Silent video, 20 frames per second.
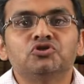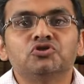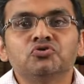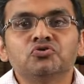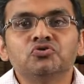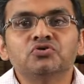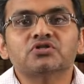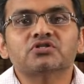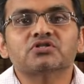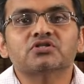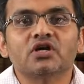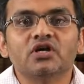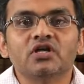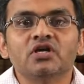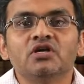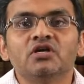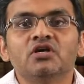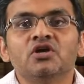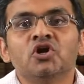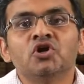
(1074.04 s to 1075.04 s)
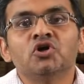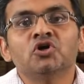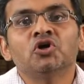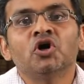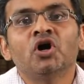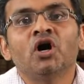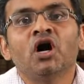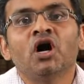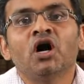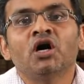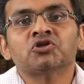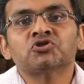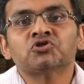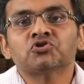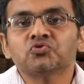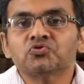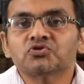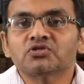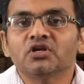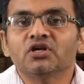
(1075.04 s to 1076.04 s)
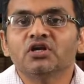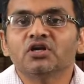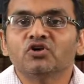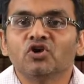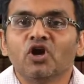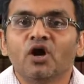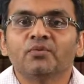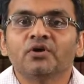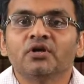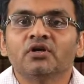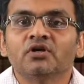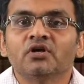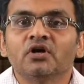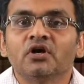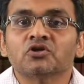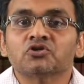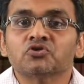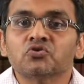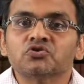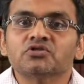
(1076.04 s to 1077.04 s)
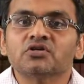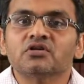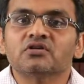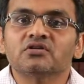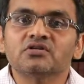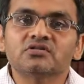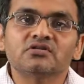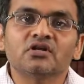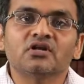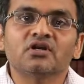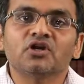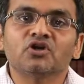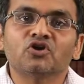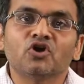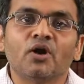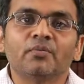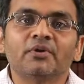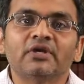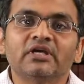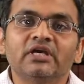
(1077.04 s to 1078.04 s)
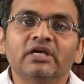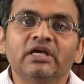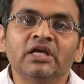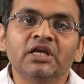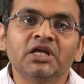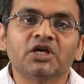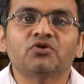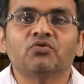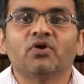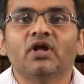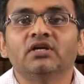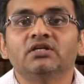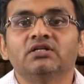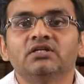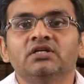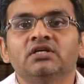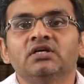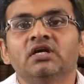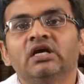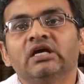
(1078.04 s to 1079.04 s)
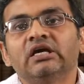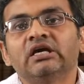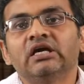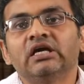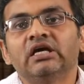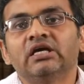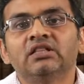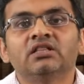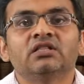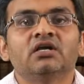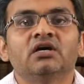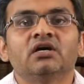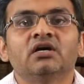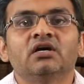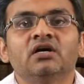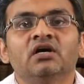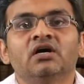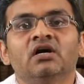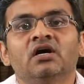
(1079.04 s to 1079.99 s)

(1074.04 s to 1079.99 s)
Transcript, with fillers: to study uh, social economic social regional economic inequality in the